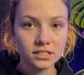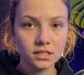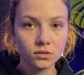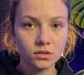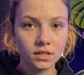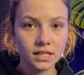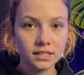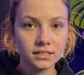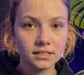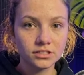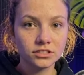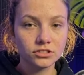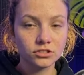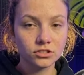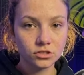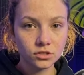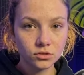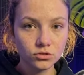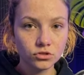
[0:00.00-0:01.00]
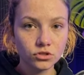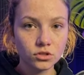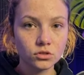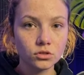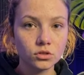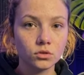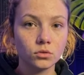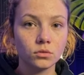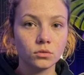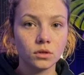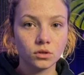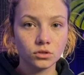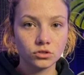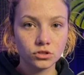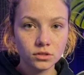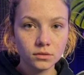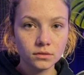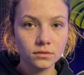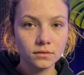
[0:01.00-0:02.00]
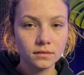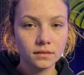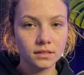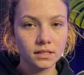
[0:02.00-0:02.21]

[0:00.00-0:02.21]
all right, this is a new circle. Awesome.